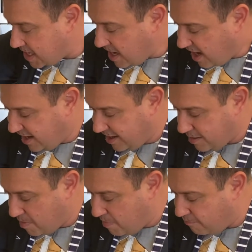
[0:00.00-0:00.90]
I like
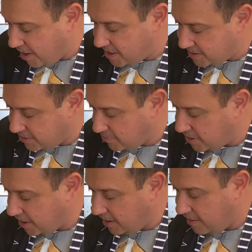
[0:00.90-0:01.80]
them a bit runny, so I'm not
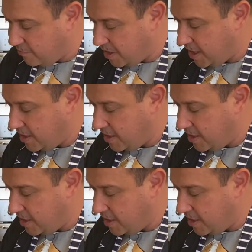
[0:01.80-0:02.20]
going to leave them in there.